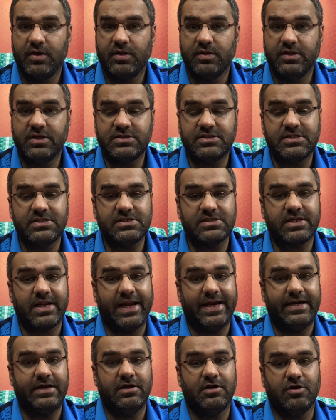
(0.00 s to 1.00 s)
This is
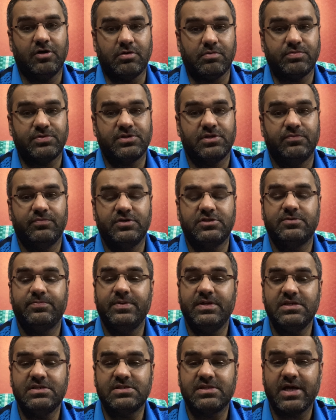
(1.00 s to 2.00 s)
clientele option, which
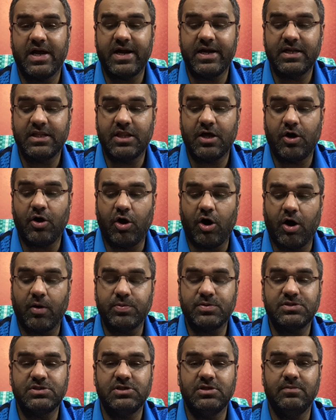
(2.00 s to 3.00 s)
means that the
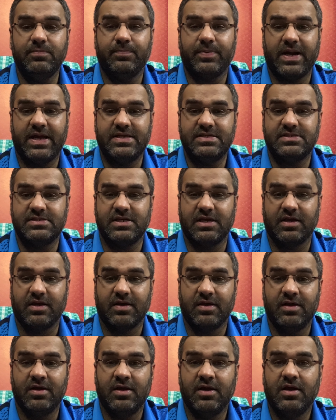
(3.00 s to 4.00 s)
option pricing